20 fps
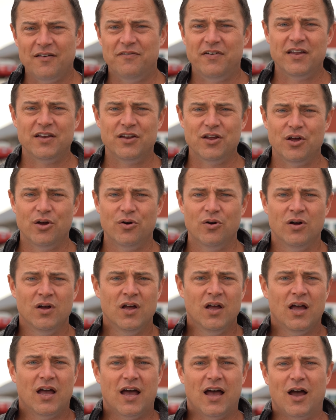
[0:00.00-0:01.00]
venue.
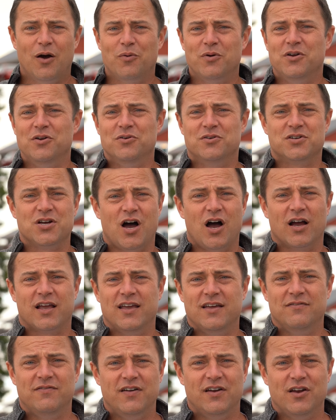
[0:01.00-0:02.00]
We do
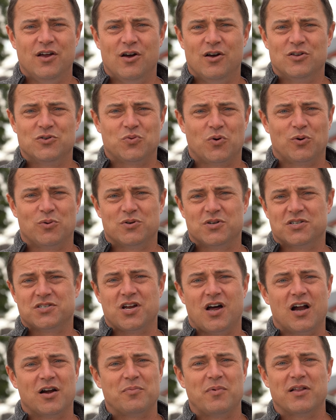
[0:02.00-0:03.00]
talking videos where we're just
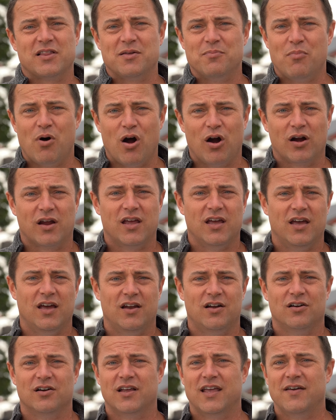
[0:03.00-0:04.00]
talking about the
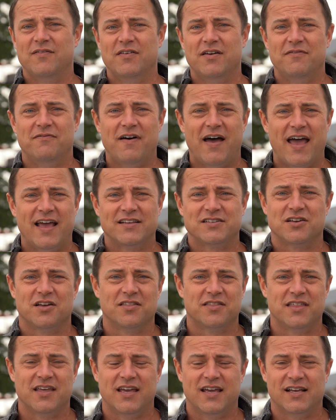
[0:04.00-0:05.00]
market or giving advice
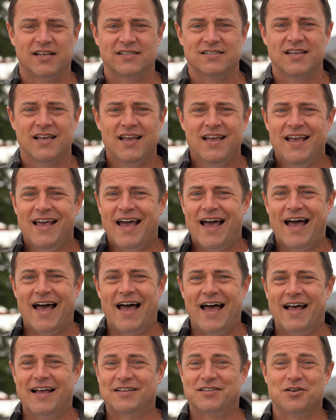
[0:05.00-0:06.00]
on things.
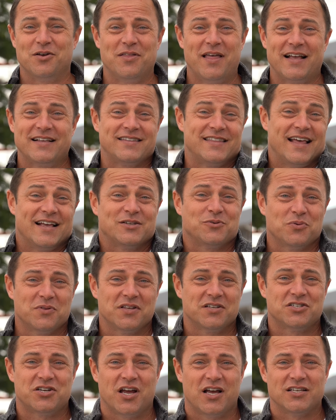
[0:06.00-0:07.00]
So that's what
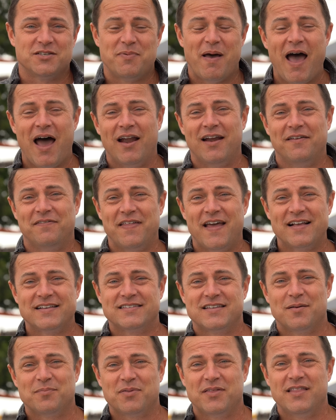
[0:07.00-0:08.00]
this channel is about. If that's
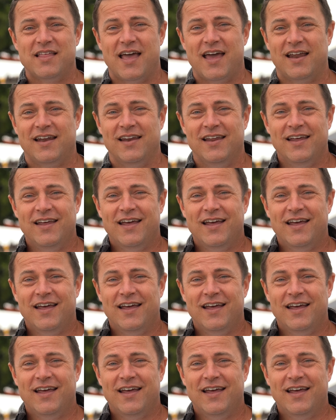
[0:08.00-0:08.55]
something that